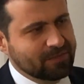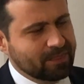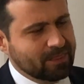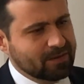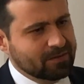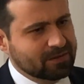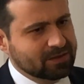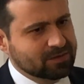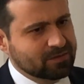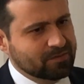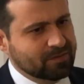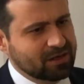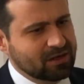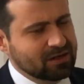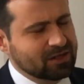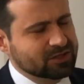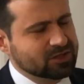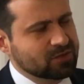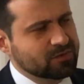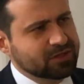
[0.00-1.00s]
But my
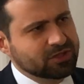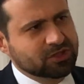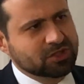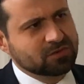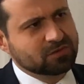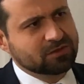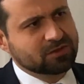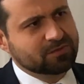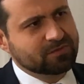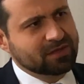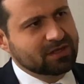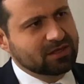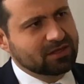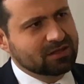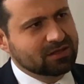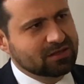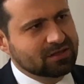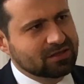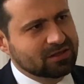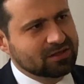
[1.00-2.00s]
last question would
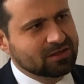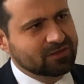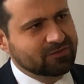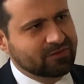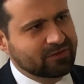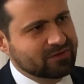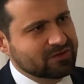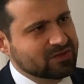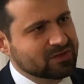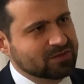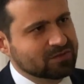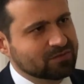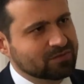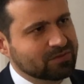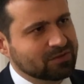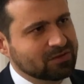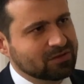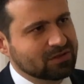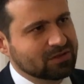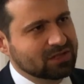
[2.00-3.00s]
be very
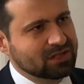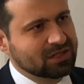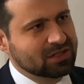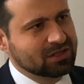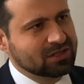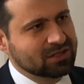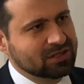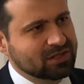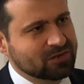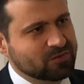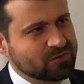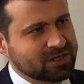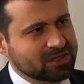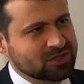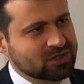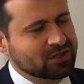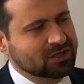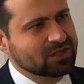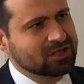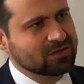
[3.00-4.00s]
simple. If we're
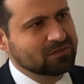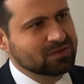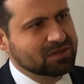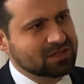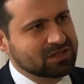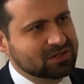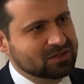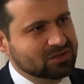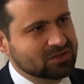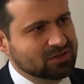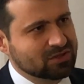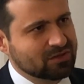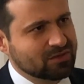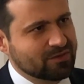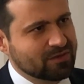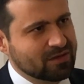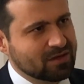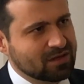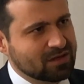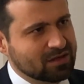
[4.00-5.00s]
talking about
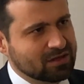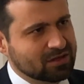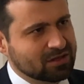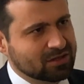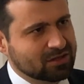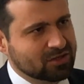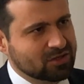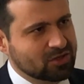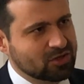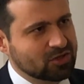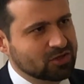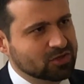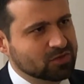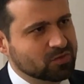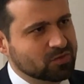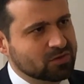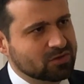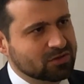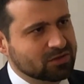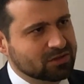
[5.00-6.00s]
the Cold
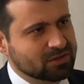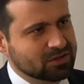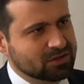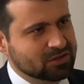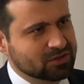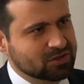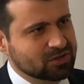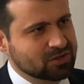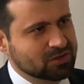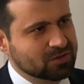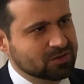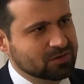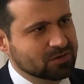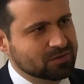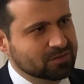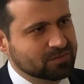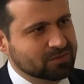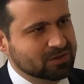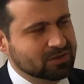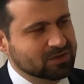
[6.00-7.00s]
War
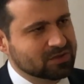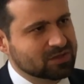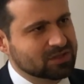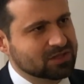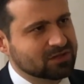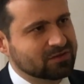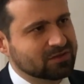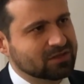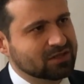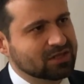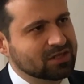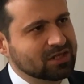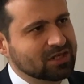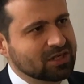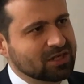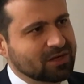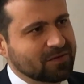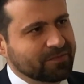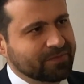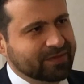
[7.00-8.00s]
2.0,
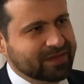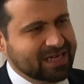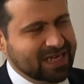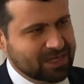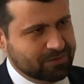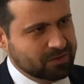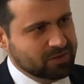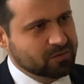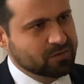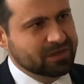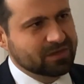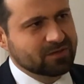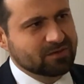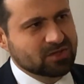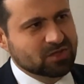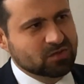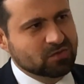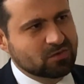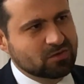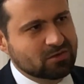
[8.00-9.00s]
can we win
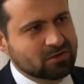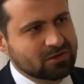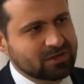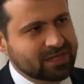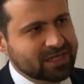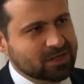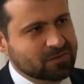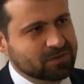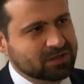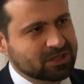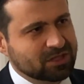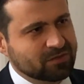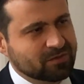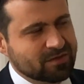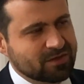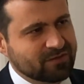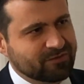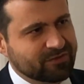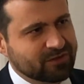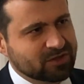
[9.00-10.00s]
this war like we did with
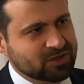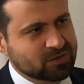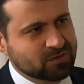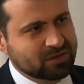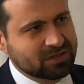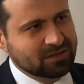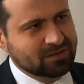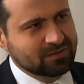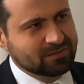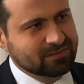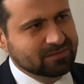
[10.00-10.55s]
the first one?